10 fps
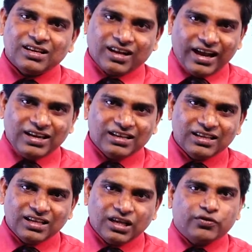Right?
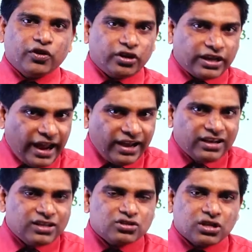If you want to get
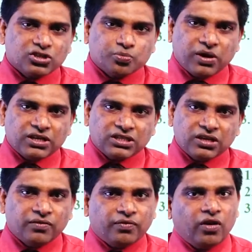insurance
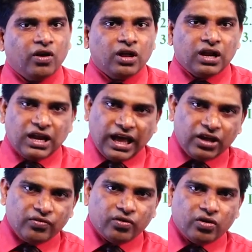policy for
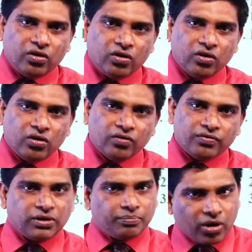life or
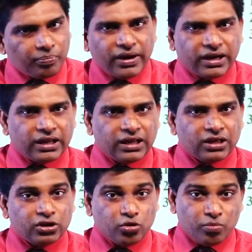for the property,
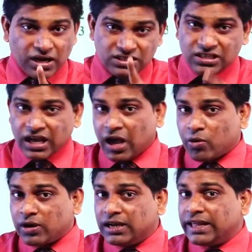you must have
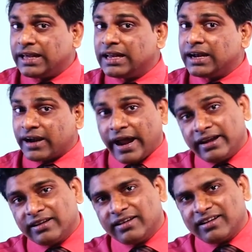a legal
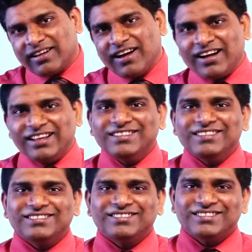right regarding
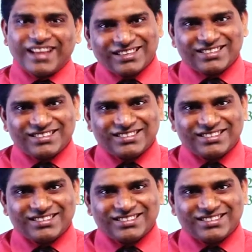that.